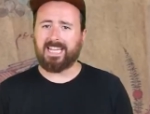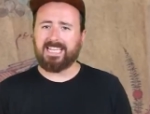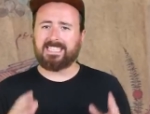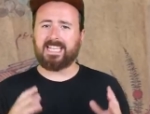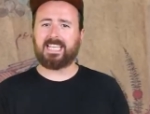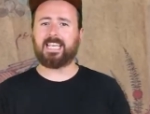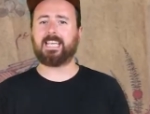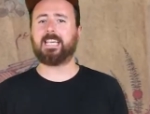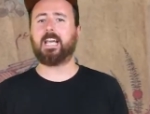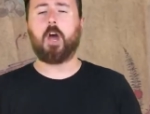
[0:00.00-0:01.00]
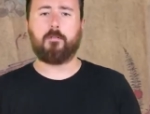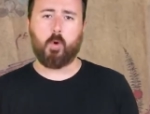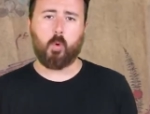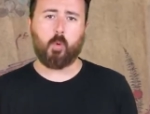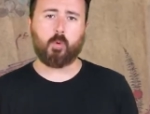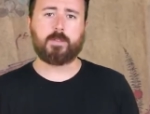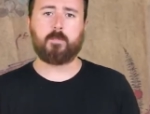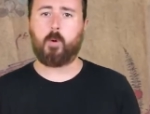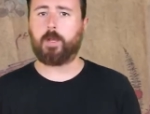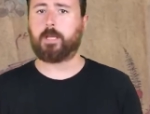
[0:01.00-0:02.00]
He's the king of all
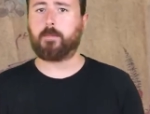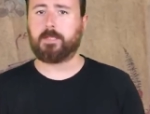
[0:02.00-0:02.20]
demonic